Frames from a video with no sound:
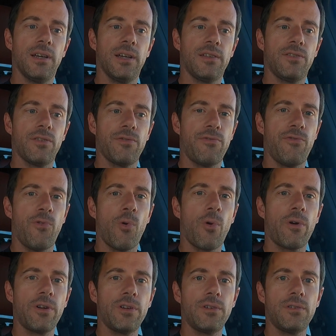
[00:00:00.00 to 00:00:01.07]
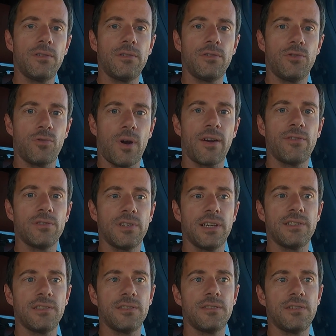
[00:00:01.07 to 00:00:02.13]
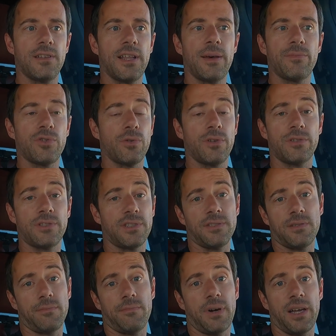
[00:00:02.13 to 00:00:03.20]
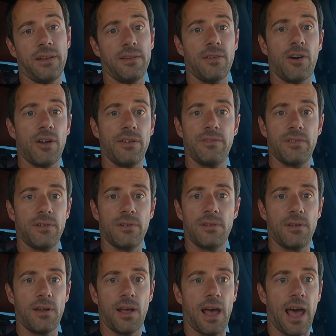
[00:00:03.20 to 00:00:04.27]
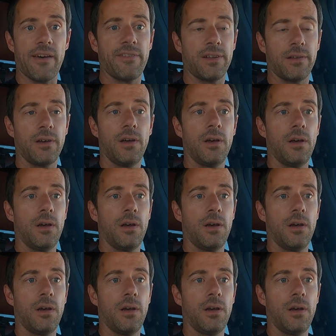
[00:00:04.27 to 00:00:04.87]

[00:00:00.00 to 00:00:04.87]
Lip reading: it's a foreign driver's license to them, so their system might not even have it.